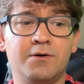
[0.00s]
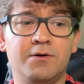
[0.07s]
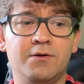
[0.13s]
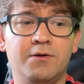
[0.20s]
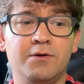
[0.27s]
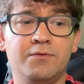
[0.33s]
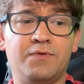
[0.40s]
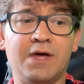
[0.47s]

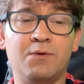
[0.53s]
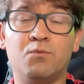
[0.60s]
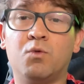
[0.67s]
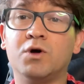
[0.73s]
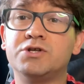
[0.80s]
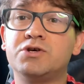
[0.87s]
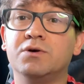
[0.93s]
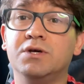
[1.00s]

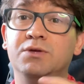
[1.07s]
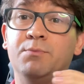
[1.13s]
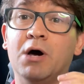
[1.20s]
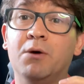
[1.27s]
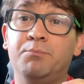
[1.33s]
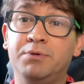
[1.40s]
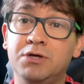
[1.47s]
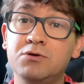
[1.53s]
want to
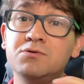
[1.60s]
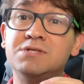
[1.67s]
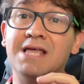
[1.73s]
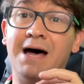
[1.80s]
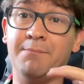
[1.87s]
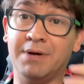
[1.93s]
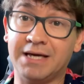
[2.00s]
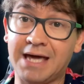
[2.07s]
abuse
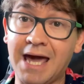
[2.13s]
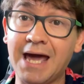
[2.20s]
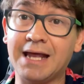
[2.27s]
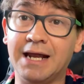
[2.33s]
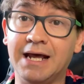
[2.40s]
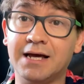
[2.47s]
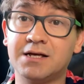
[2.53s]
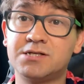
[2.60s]
that
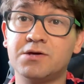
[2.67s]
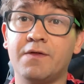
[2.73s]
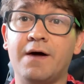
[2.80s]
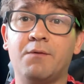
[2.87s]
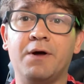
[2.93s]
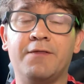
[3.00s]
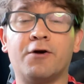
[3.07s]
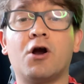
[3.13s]
mechanic so that
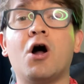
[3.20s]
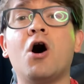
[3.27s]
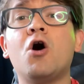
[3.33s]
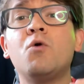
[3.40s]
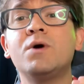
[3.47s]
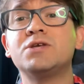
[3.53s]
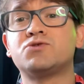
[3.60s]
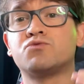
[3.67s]
way they're
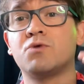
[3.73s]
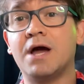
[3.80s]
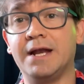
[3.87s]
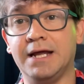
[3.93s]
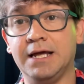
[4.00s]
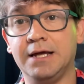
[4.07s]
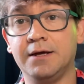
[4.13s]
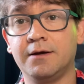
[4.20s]
always
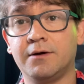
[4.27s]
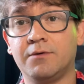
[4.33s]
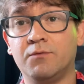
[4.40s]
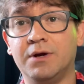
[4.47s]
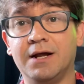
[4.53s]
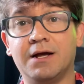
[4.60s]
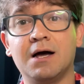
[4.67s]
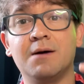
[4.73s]
ready.
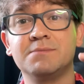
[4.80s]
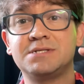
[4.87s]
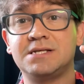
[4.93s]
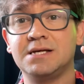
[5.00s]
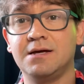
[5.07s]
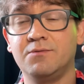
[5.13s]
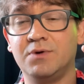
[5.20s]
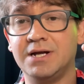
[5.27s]
When it comes
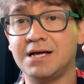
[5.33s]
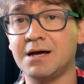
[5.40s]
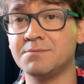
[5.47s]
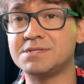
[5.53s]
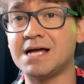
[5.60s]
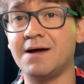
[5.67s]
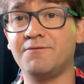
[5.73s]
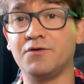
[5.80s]

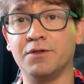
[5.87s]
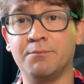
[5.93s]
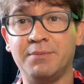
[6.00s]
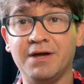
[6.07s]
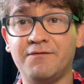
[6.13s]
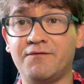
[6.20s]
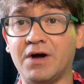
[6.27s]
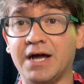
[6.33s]
time for the
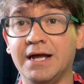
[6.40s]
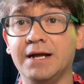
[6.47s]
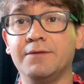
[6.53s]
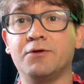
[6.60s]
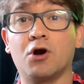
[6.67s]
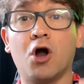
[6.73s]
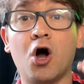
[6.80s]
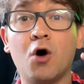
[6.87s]
big fight,
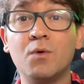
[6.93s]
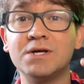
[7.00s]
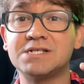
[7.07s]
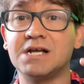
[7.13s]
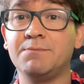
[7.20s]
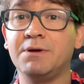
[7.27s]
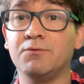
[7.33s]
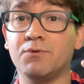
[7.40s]
they're always
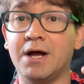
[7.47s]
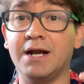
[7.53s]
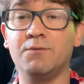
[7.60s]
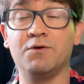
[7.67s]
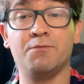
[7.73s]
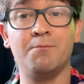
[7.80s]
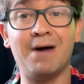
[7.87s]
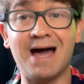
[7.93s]
going to be ready
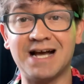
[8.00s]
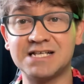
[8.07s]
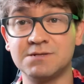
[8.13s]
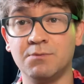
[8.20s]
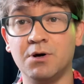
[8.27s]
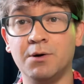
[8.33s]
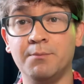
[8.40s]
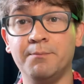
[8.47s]
with
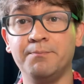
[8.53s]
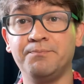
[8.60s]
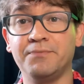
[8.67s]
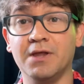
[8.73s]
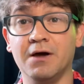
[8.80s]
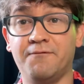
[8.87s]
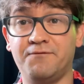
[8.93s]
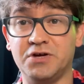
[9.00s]
maximum
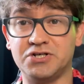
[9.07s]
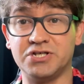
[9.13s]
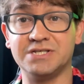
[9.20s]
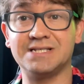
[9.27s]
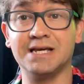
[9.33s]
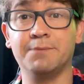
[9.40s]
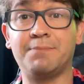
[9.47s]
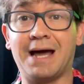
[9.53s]

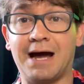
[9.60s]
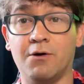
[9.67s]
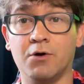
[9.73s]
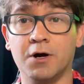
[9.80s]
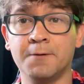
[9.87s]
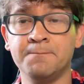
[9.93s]
efficiency and power.